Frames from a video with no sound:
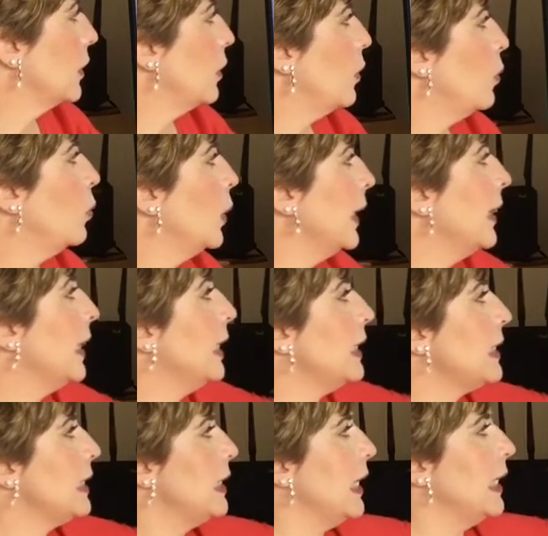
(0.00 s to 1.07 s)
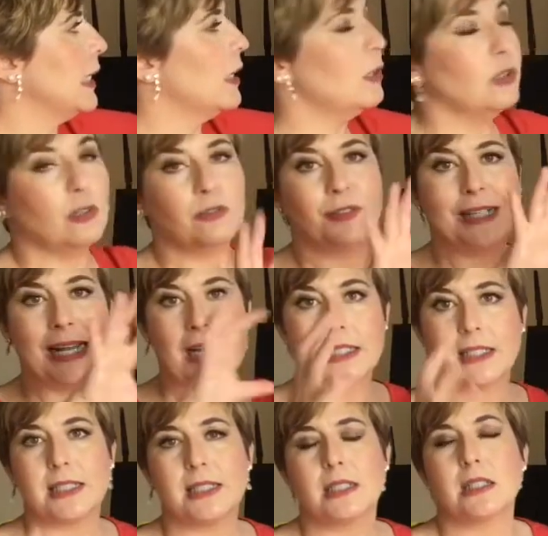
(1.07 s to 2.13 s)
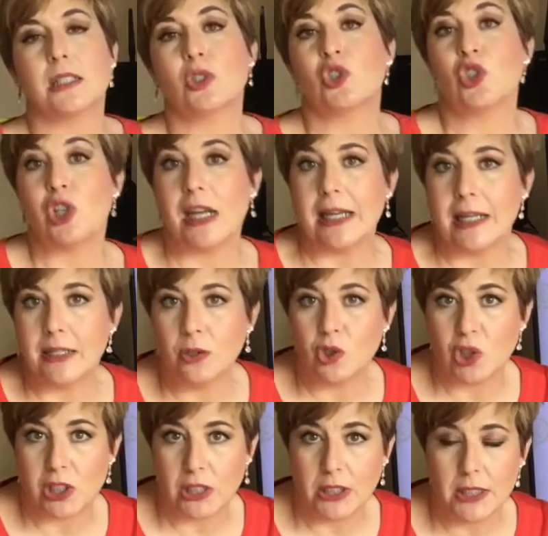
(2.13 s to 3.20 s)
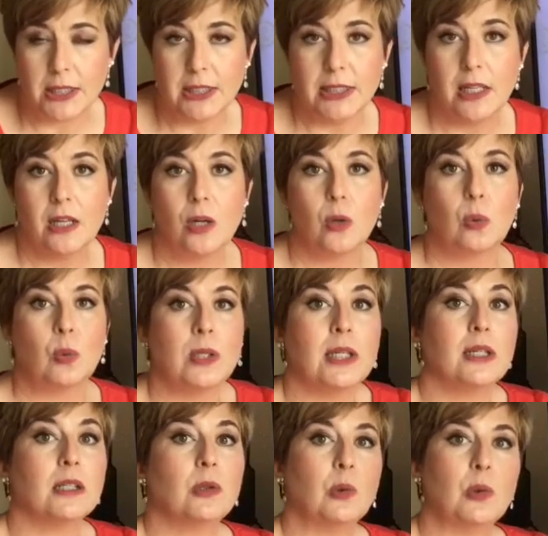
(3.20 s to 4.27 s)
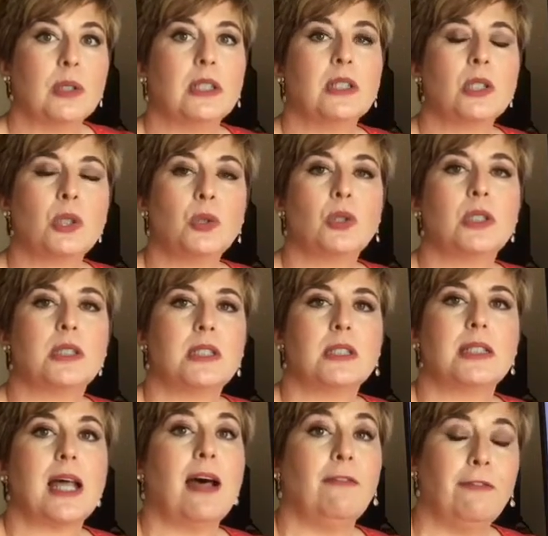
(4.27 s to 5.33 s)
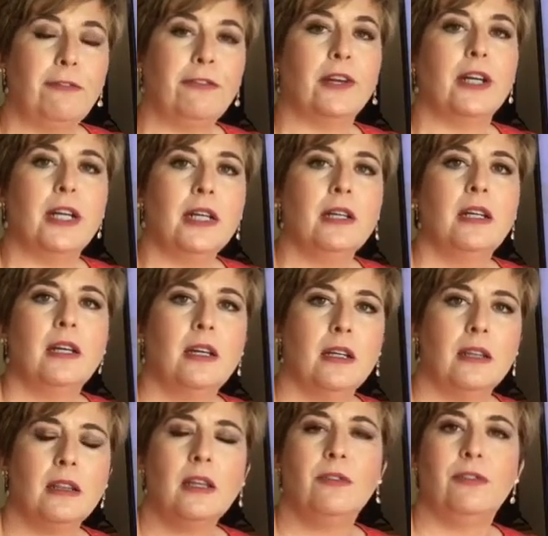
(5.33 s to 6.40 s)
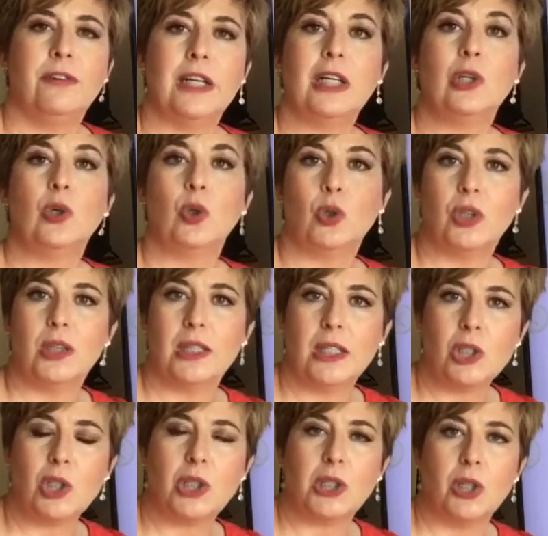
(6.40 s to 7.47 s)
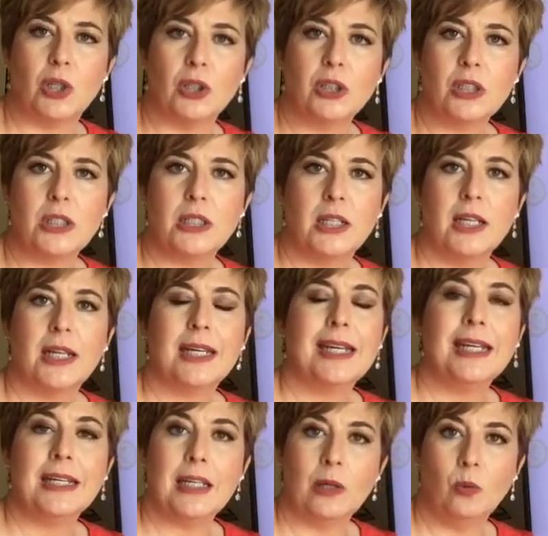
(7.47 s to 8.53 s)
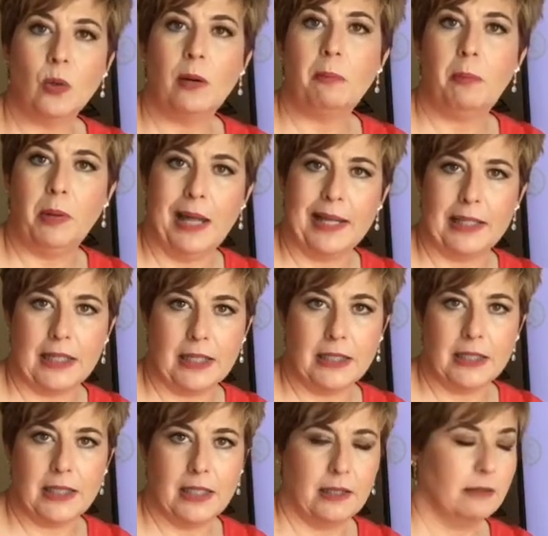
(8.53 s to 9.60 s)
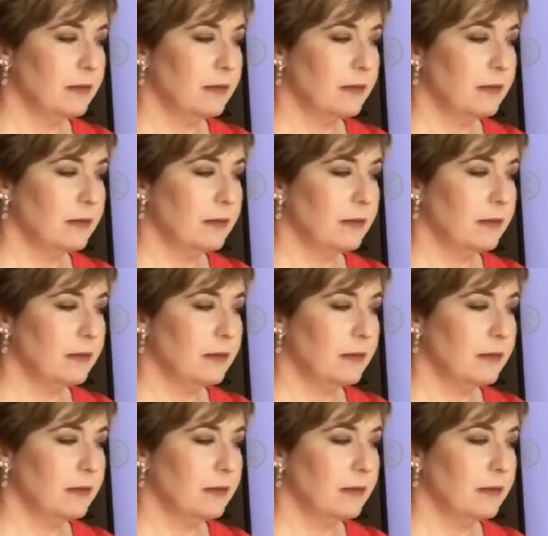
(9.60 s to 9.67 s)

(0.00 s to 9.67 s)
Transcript: When this layer of gases changes, we are going to suffer different conditions in our planet.